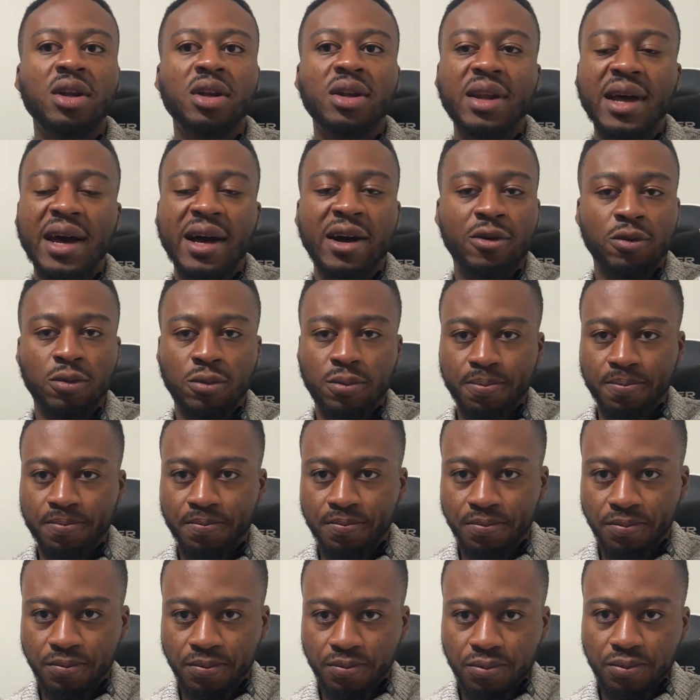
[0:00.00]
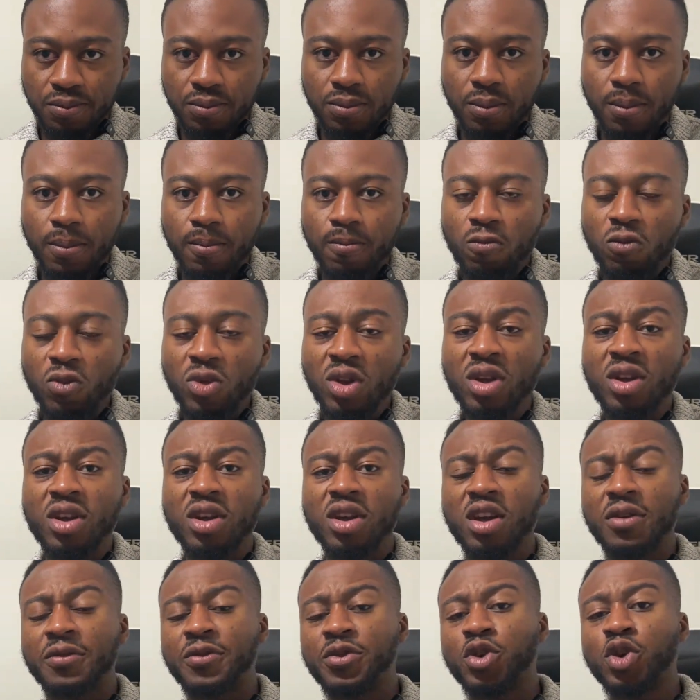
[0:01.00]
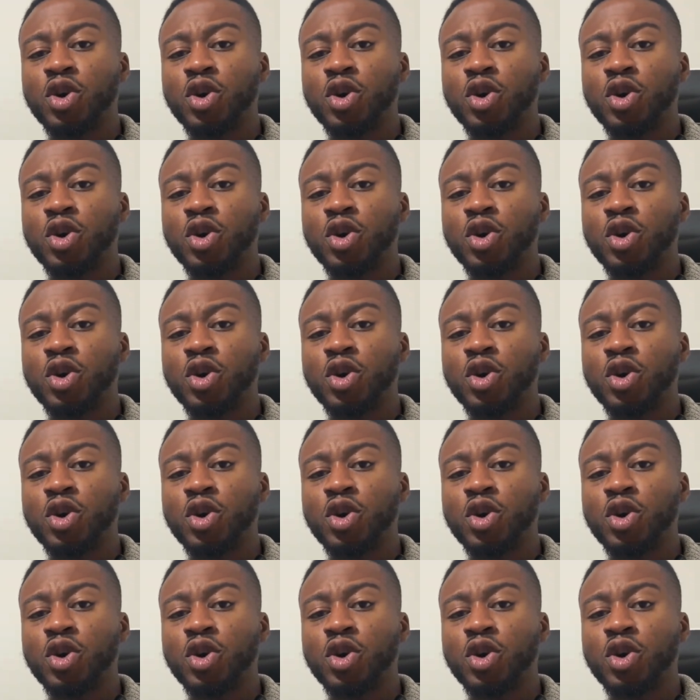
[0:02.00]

Now, if